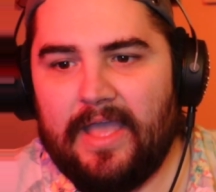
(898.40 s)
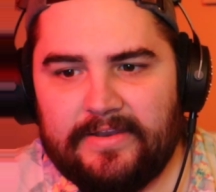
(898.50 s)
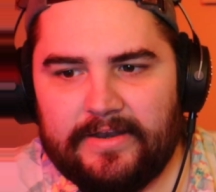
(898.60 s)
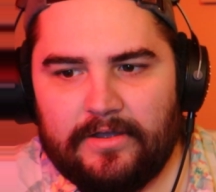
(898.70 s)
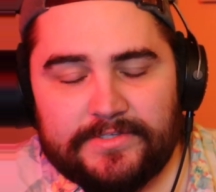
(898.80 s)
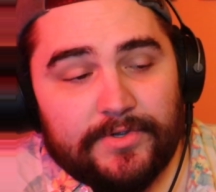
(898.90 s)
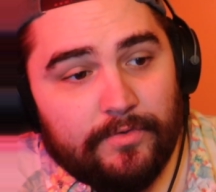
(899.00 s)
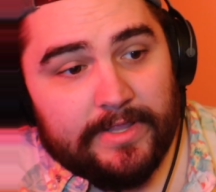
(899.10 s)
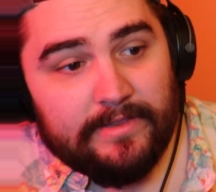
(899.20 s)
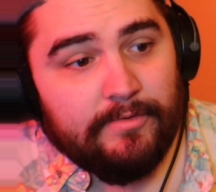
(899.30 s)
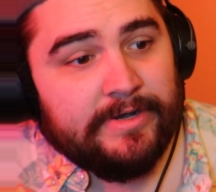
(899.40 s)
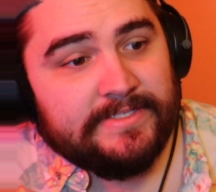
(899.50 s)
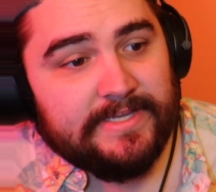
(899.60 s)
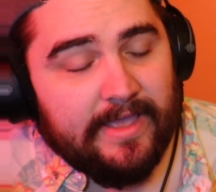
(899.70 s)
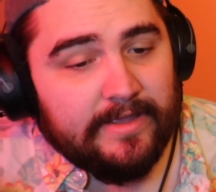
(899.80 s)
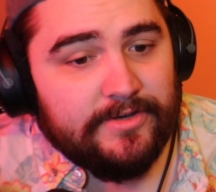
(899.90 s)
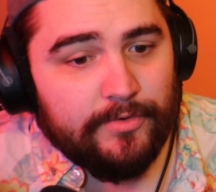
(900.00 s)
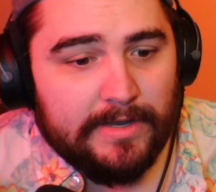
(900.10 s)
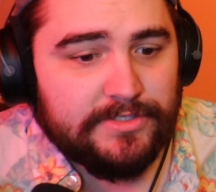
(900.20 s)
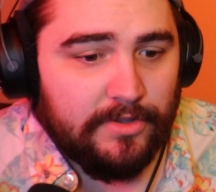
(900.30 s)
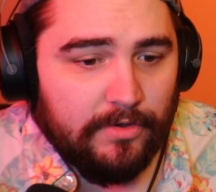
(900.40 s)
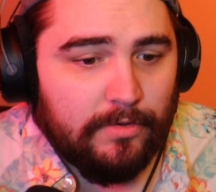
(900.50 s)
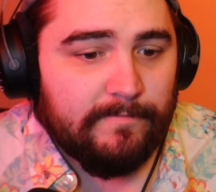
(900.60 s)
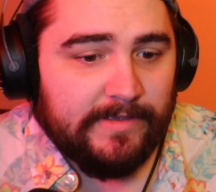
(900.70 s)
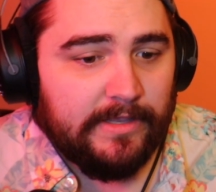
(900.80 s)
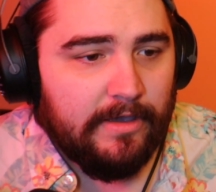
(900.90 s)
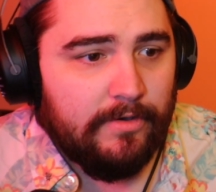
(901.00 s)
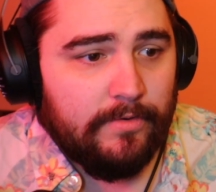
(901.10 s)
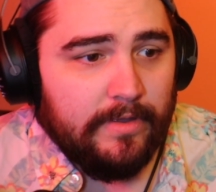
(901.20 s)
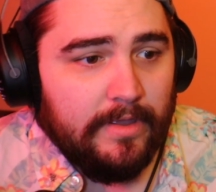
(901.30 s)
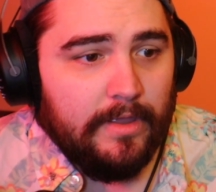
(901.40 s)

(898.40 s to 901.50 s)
I did also quickly want to say, I do watch the whole video.